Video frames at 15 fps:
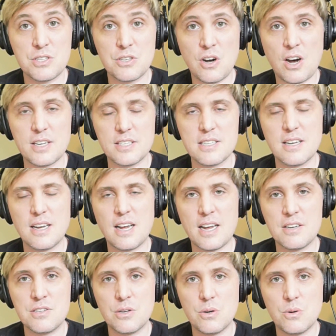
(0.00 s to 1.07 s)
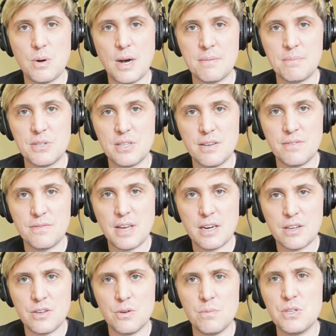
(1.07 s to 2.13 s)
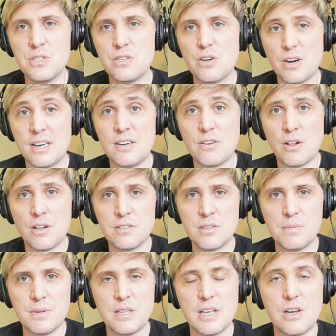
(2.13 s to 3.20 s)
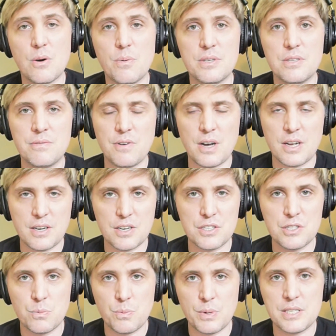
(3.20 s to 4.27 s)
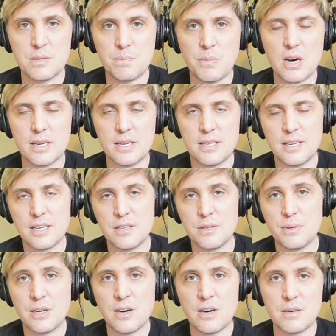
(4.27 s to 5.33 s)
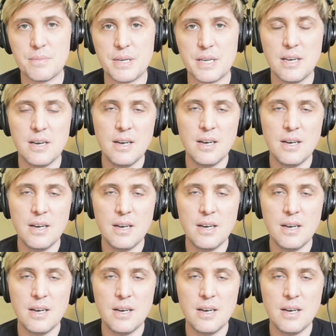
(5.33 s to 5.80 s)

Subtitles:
cost. And so I believe that humans are ultimately going to find their sweet spot in that new economy.